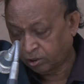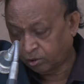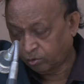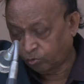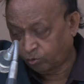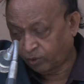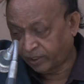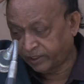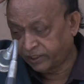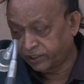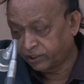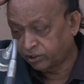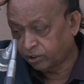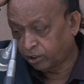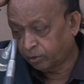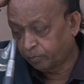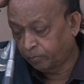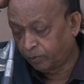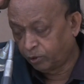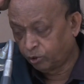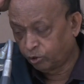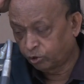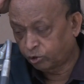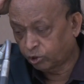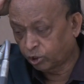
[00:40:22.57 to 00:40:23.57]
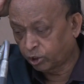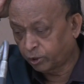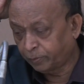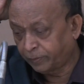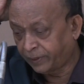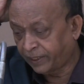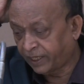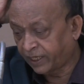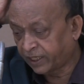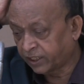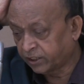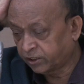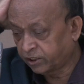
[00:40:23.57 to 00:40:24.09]
One is on blue economy,
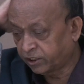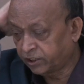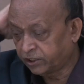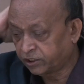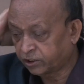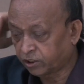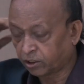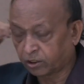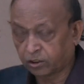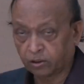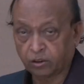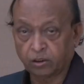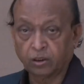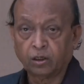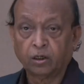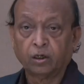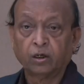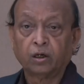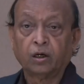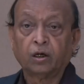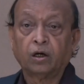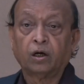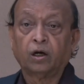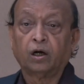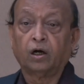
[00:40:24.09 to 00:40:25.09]
another is on